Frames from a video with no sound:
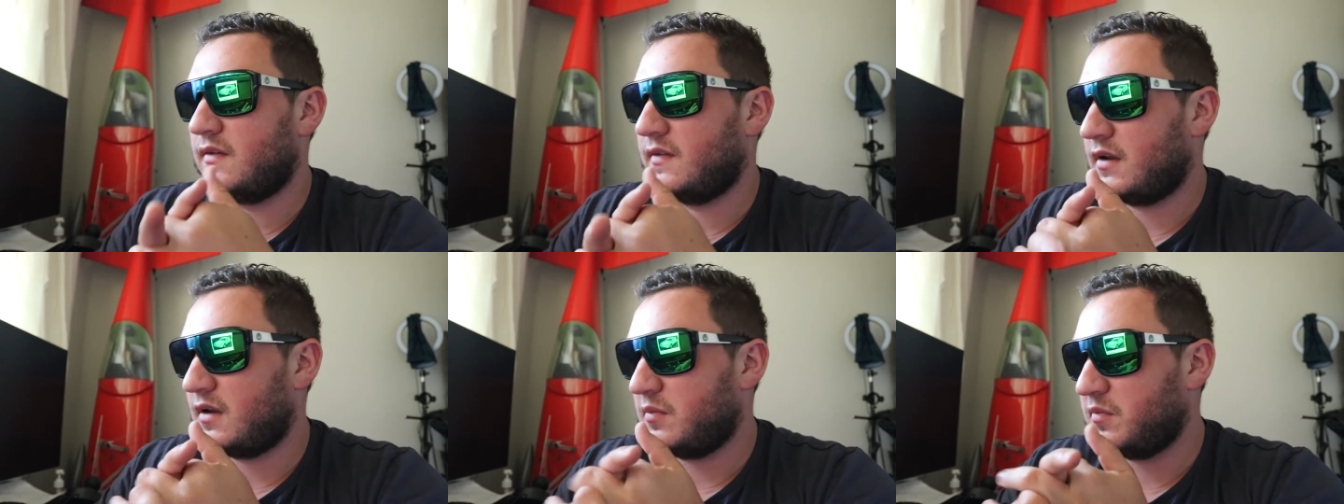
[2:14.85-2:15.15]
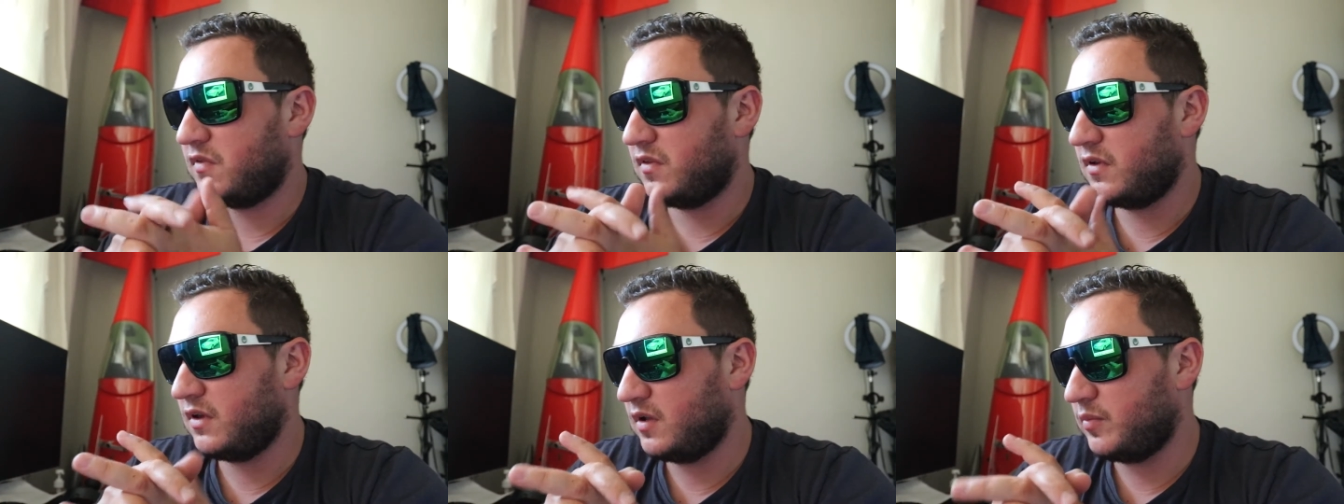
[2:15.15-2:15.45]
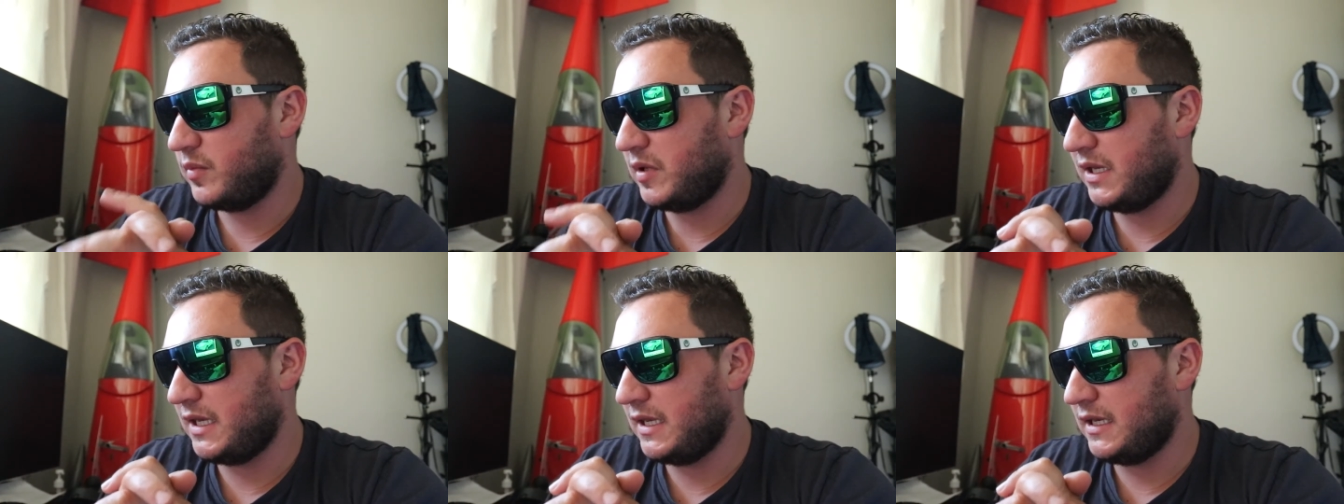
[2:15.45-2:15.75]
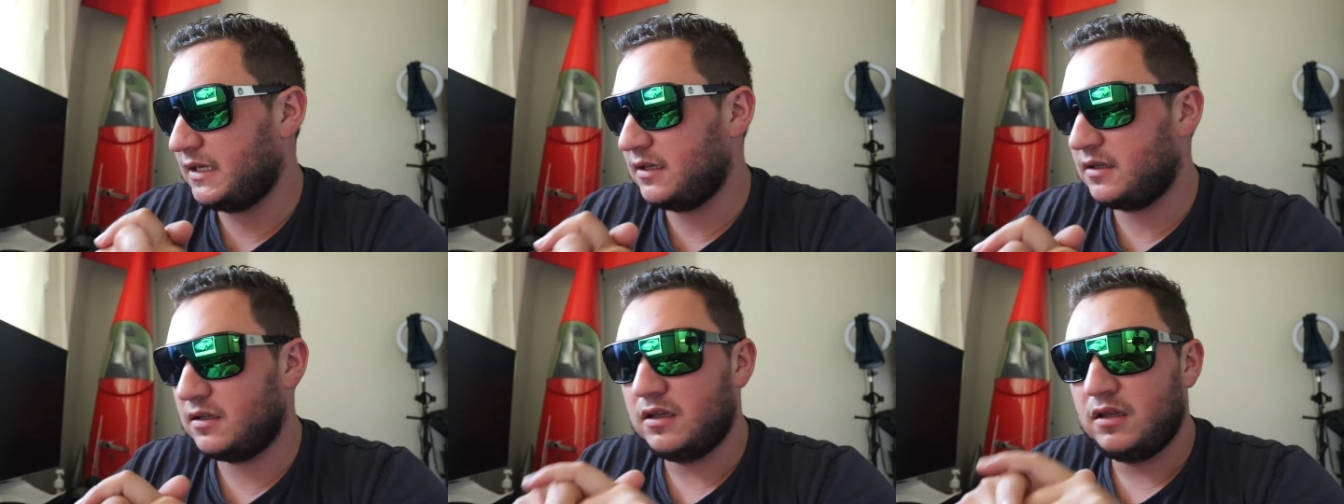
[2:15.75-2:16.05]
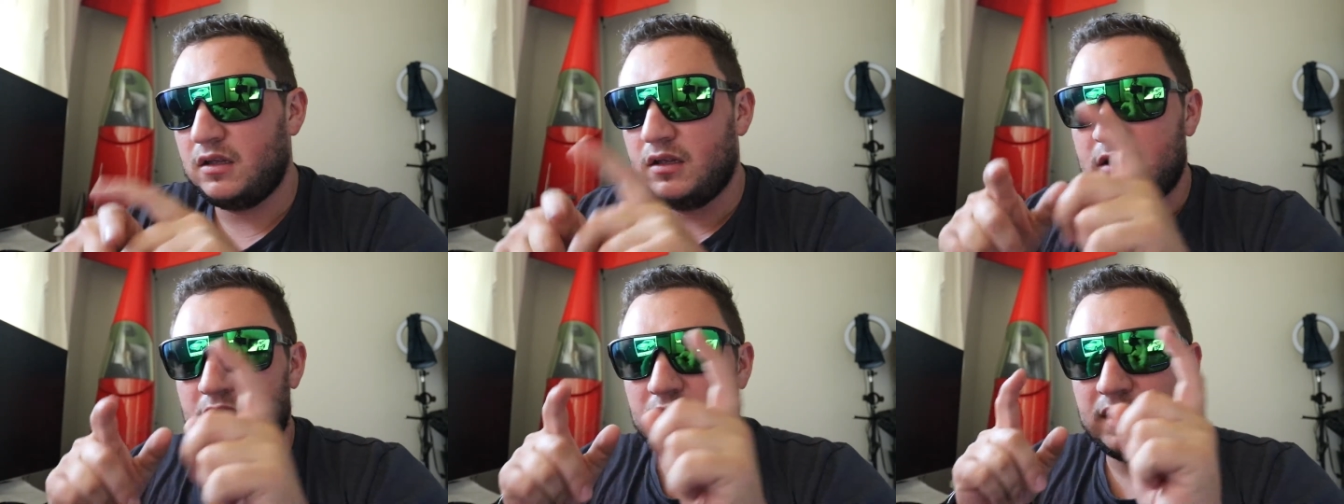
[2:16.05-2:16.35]
that I'm thinking about getting.
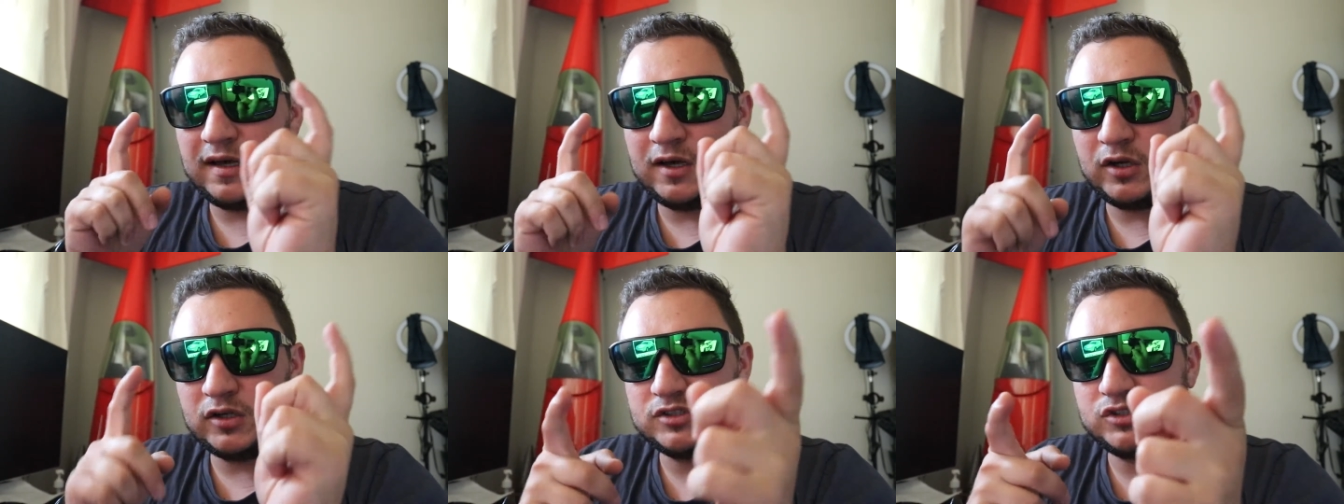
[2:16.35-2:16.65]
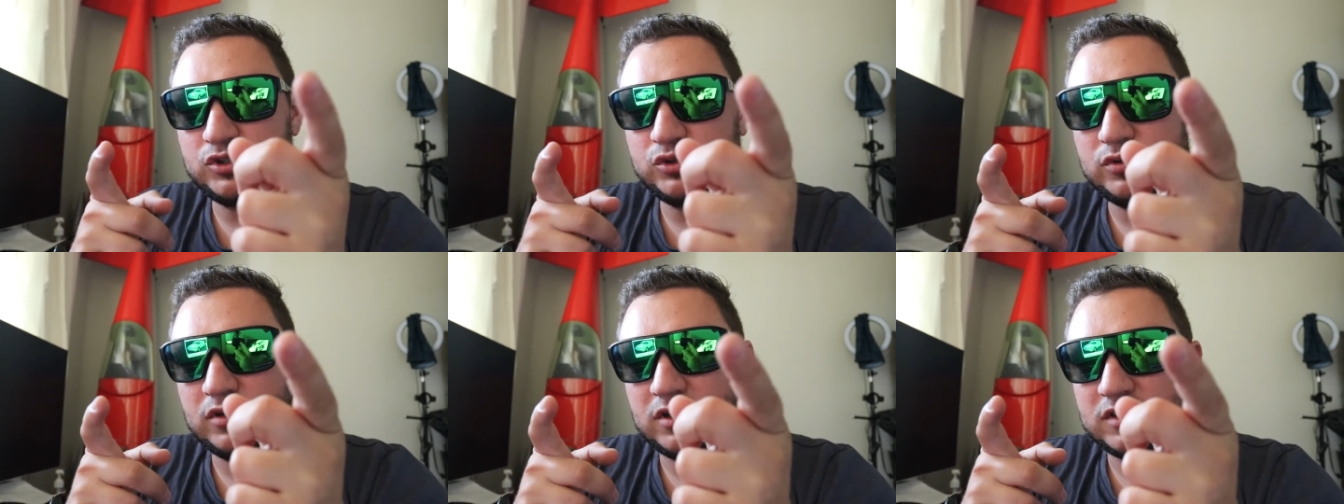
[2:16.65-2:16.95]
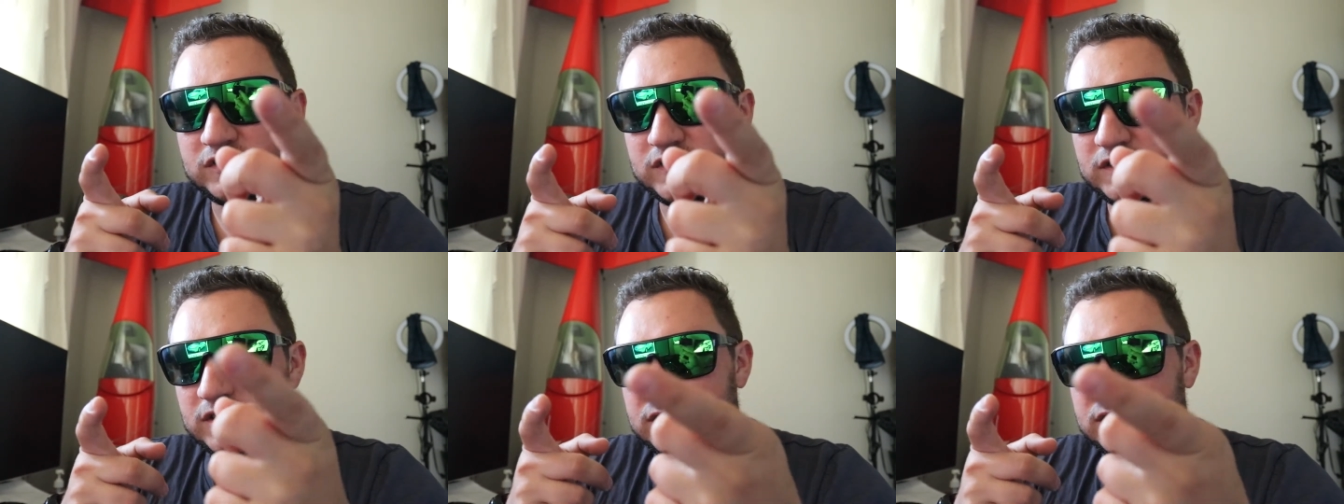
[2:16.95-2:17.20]
I asked you guys on